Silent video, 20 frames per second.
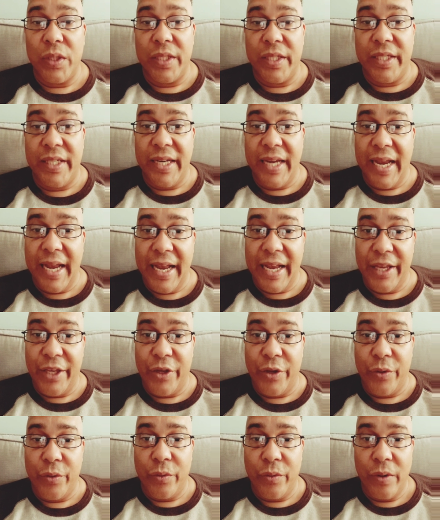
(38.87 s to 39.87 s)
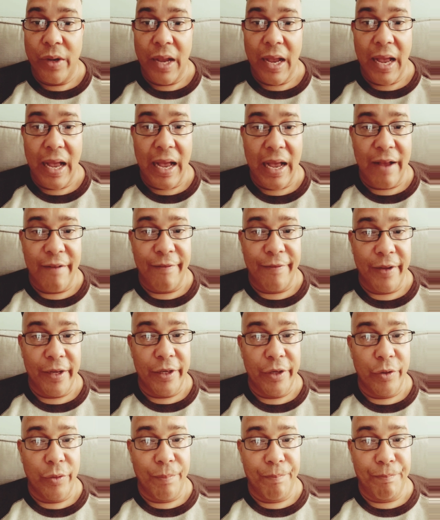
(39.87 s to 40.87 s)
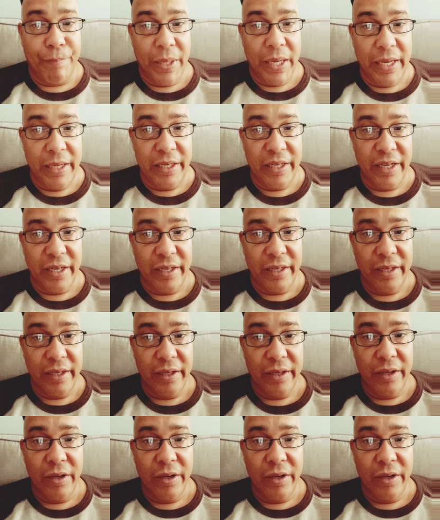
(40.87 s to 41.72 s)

dare you have an opinion